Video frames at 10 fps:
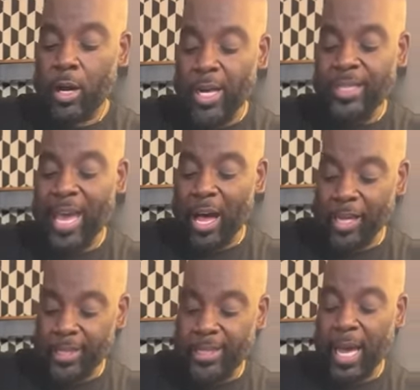
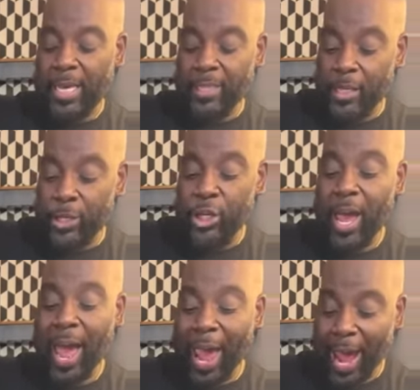Italian sausage
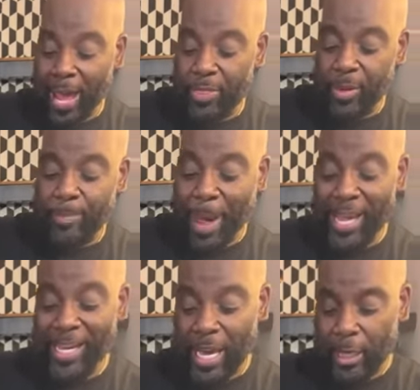and the
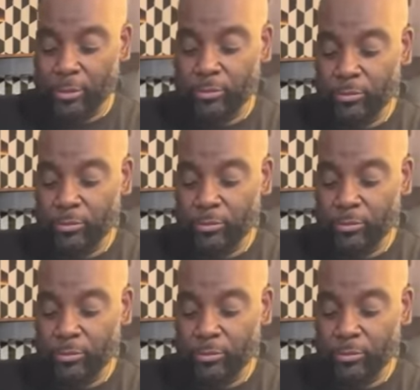bacon